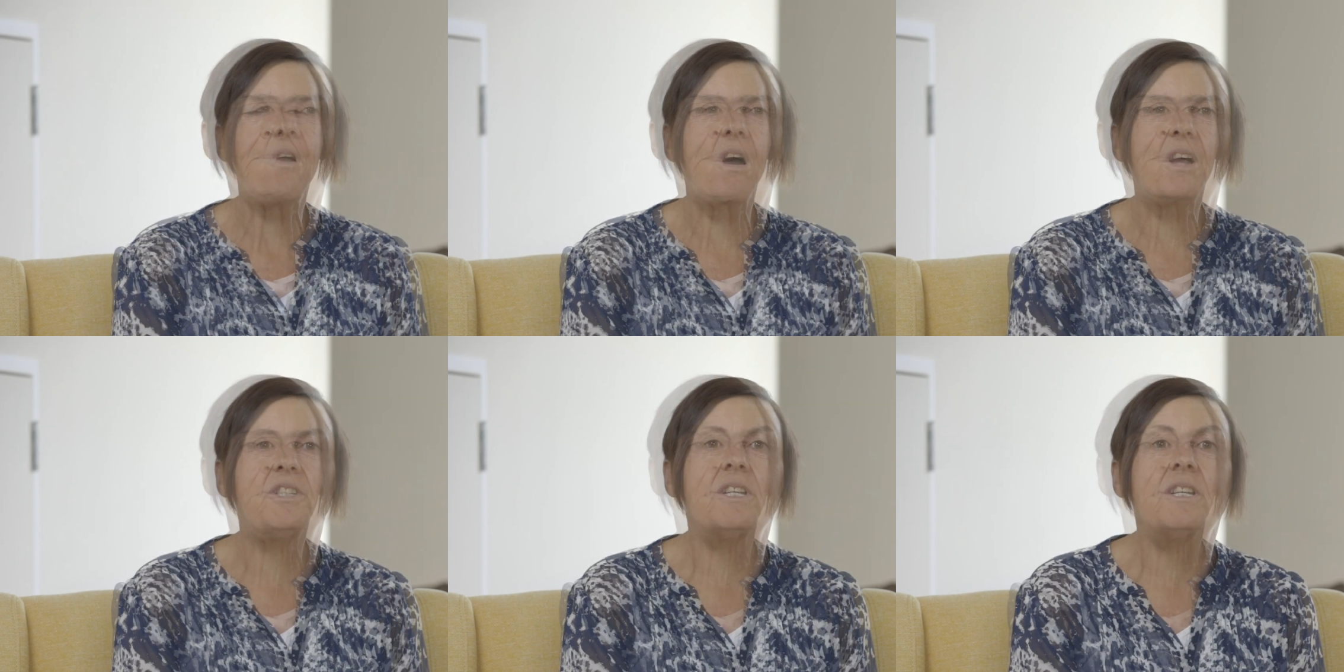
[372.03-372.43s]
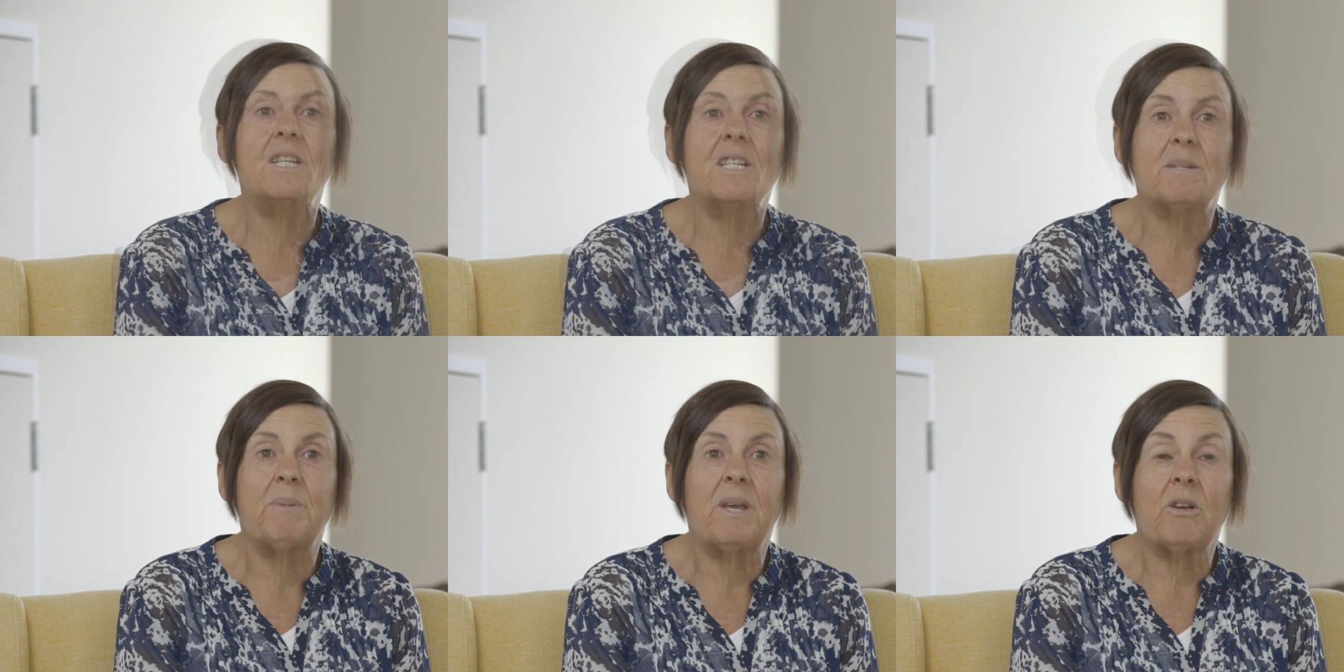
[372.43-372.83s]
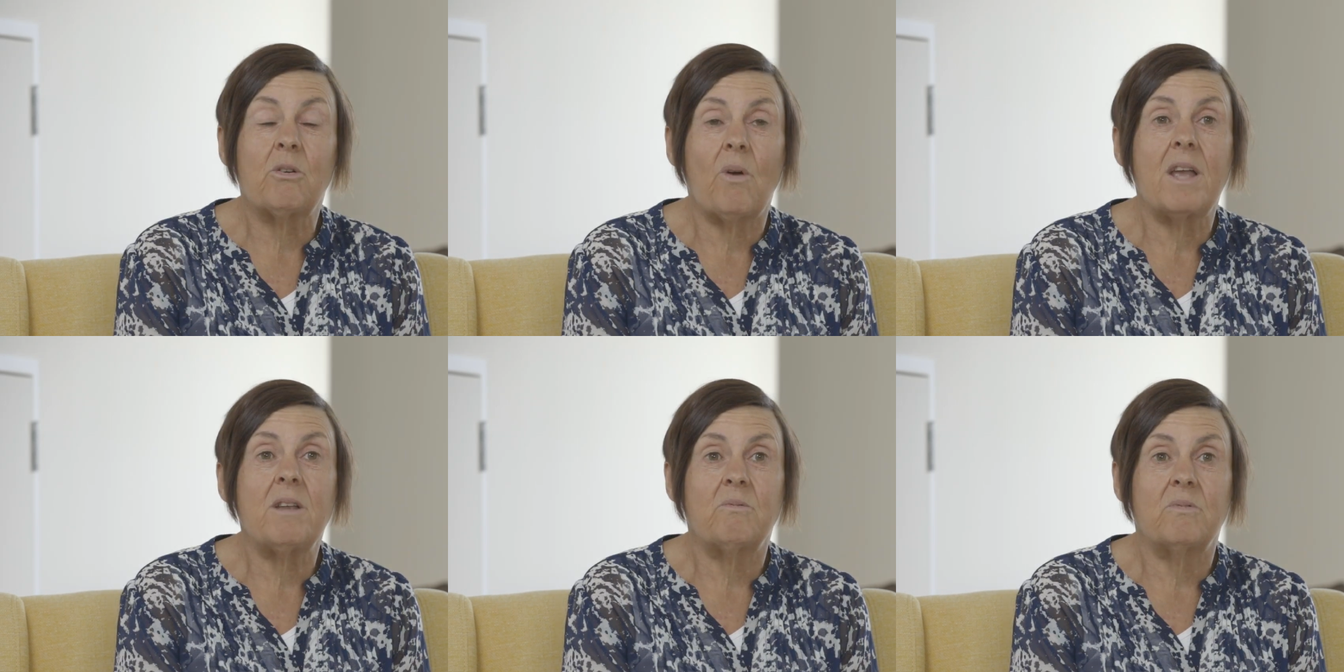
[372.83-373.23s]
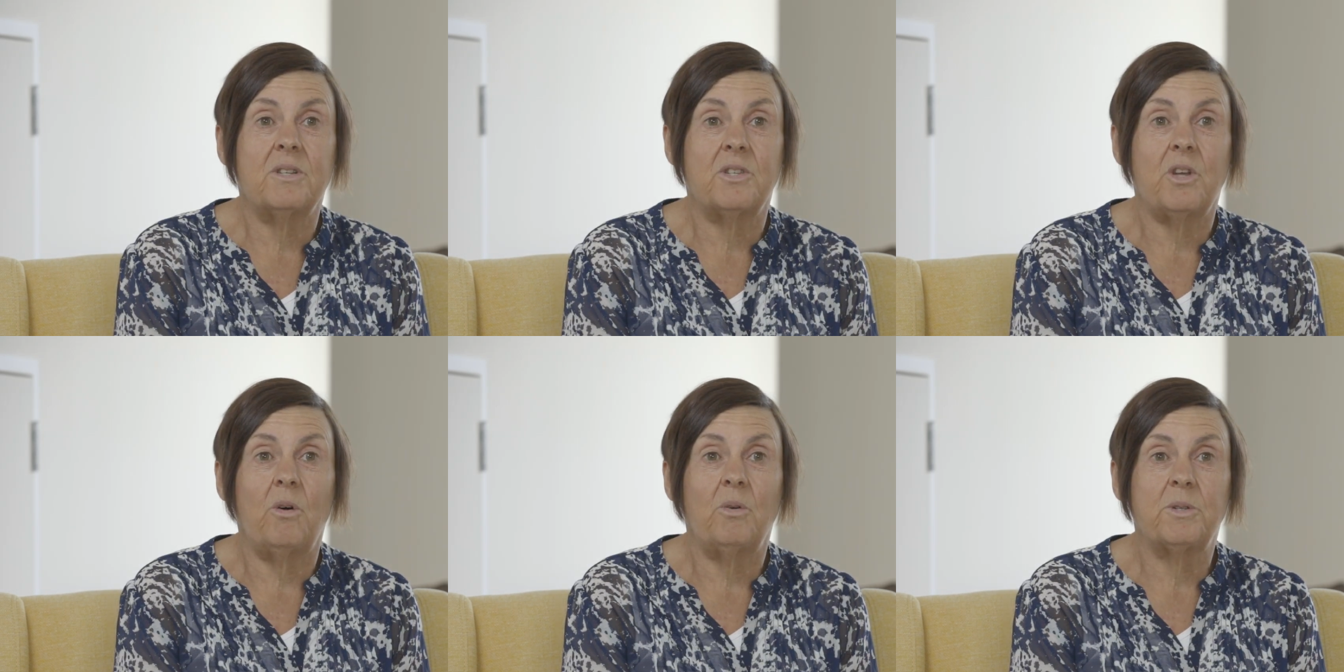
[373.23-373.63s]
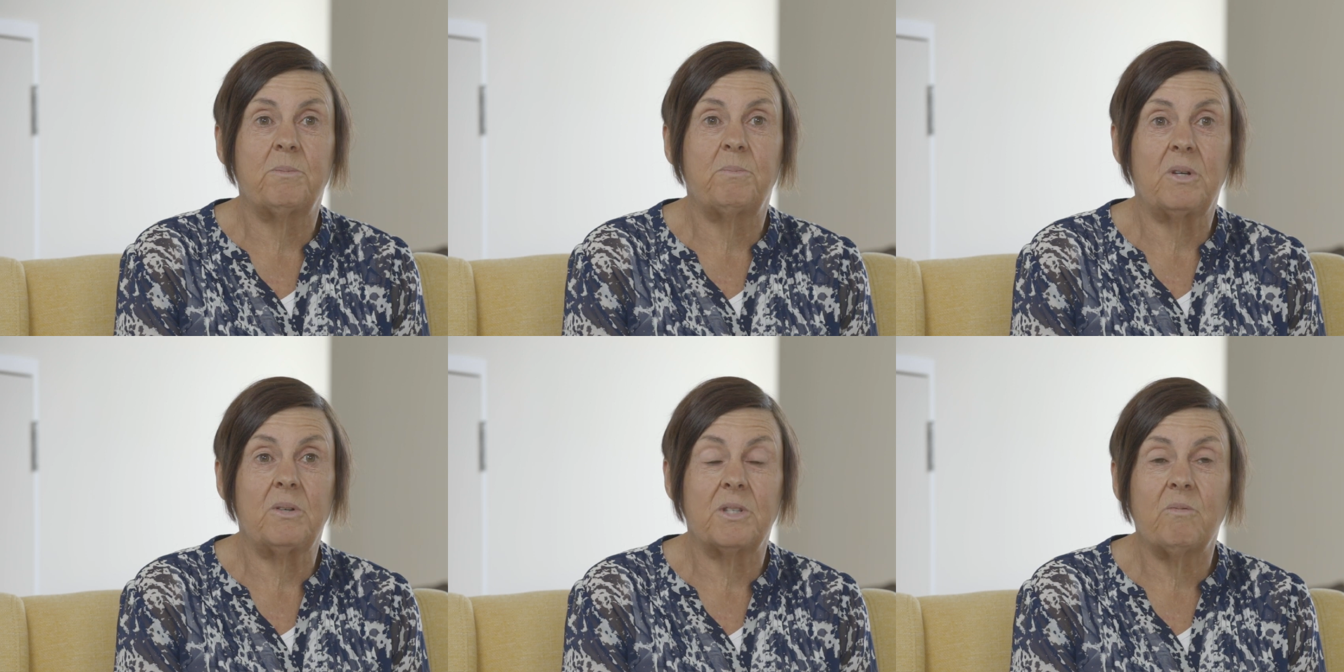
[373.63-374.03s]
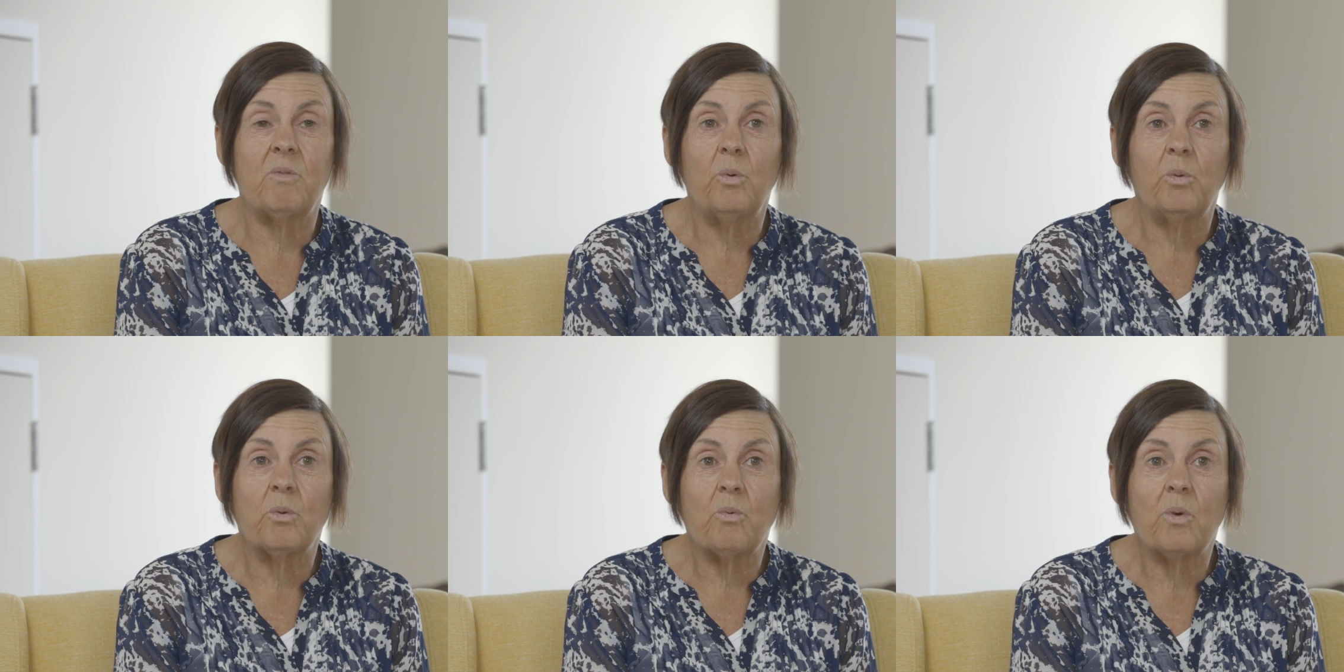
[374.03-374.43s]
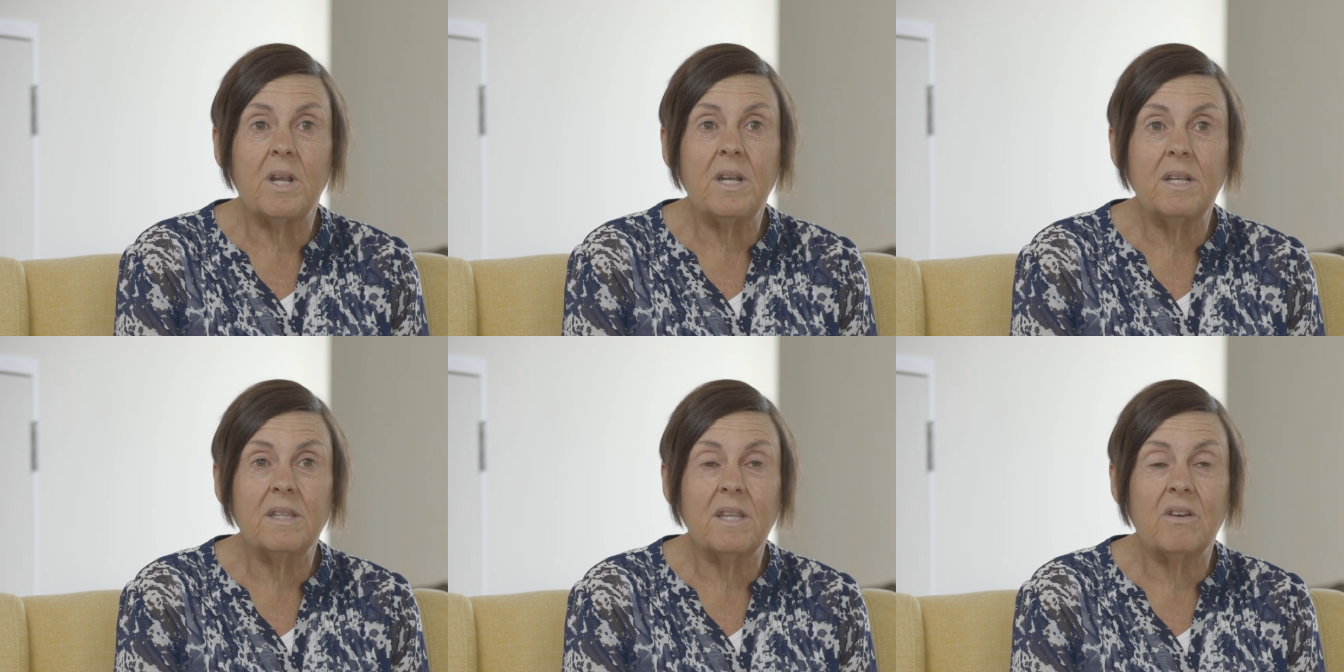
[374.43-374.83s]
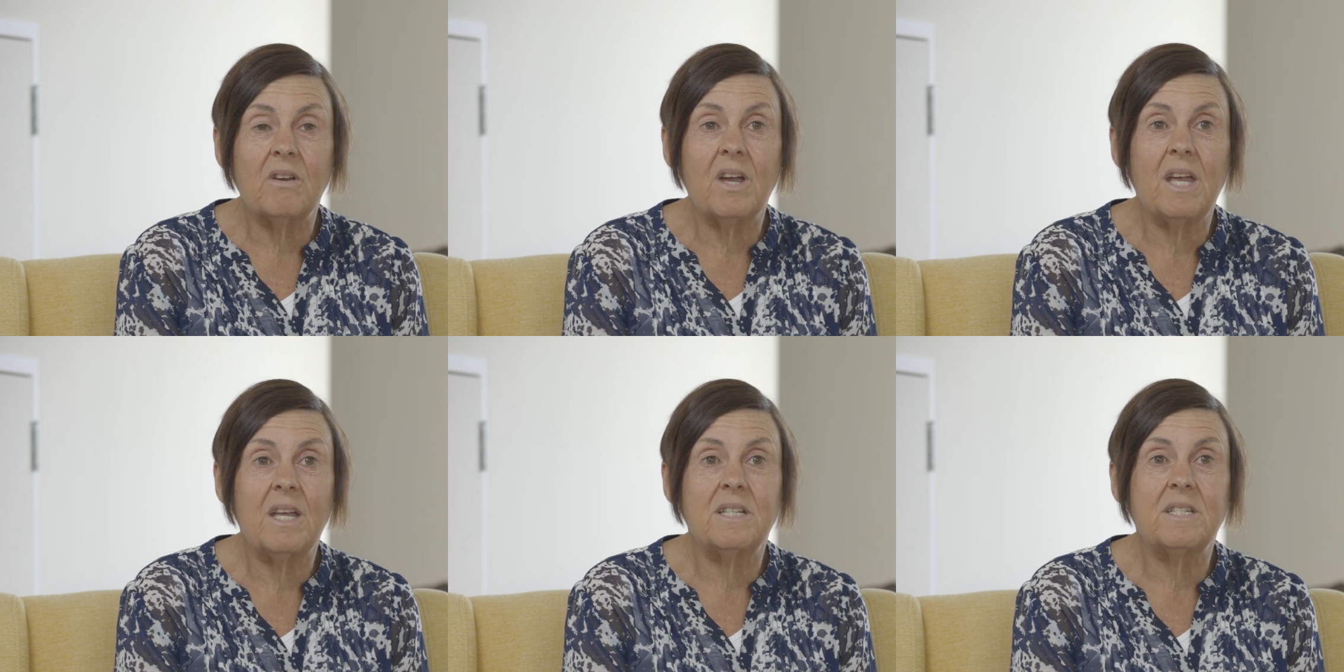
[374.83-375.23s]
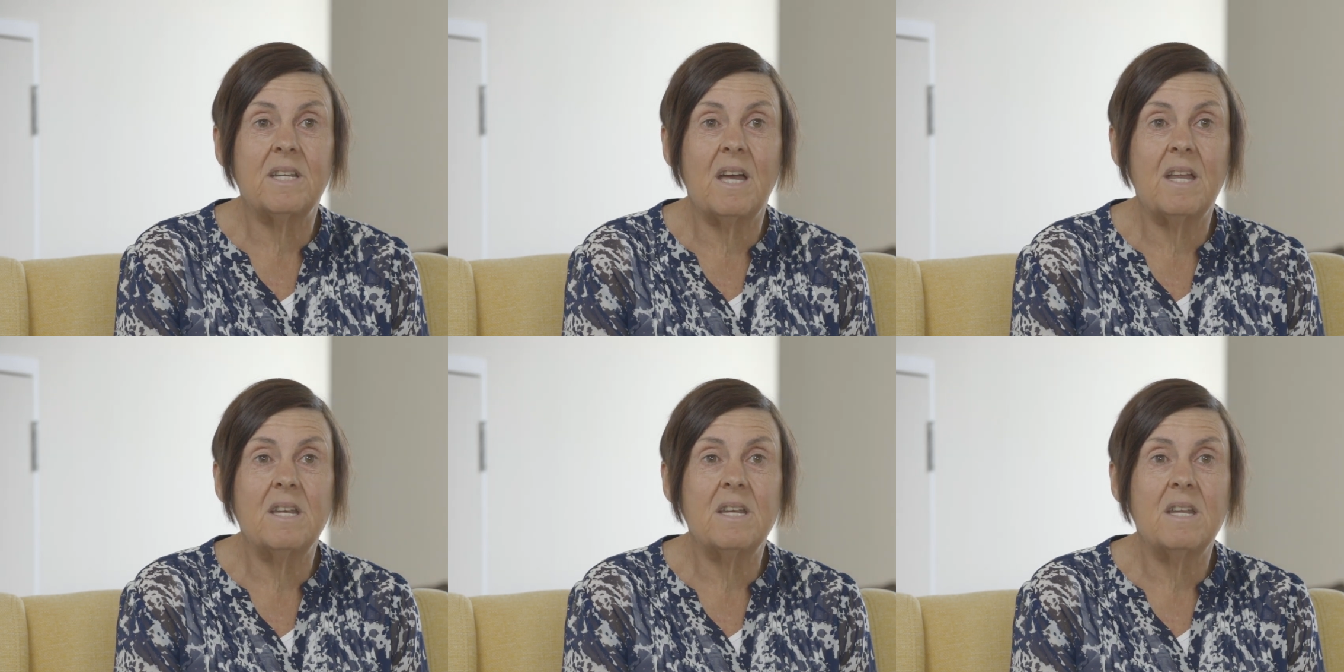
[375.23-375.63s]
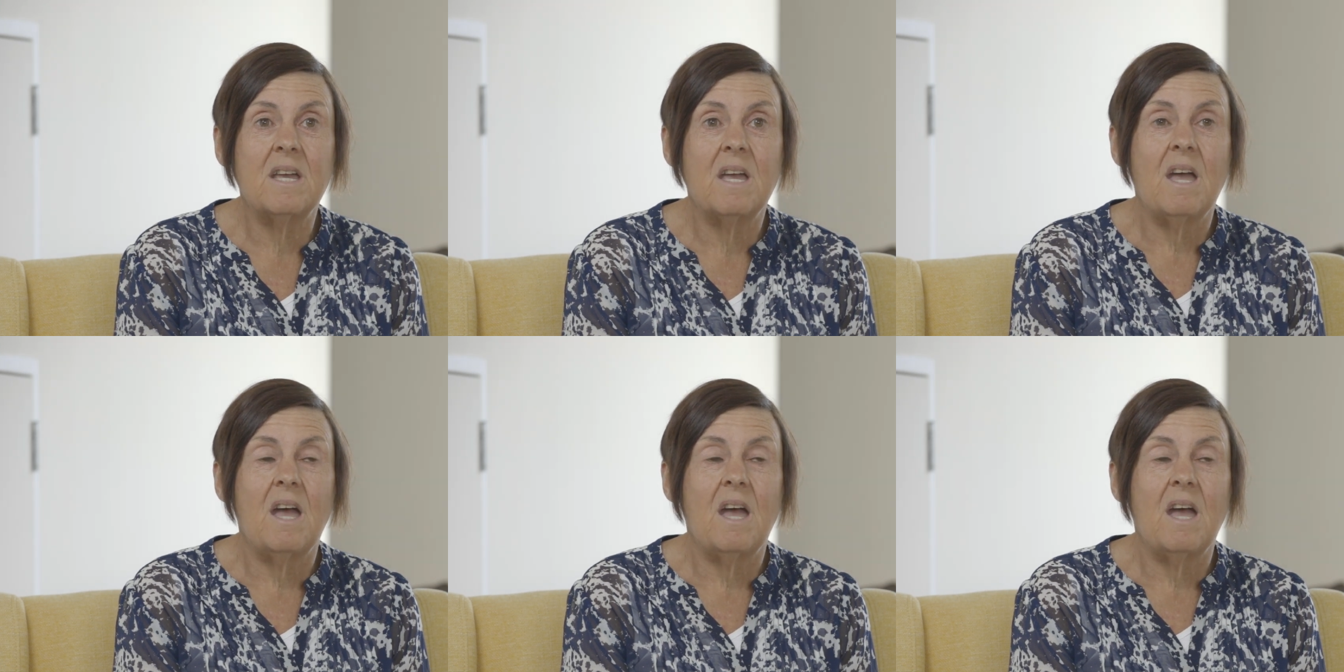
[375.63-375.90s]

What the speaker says: I did expect great results because of all the reading that I had done.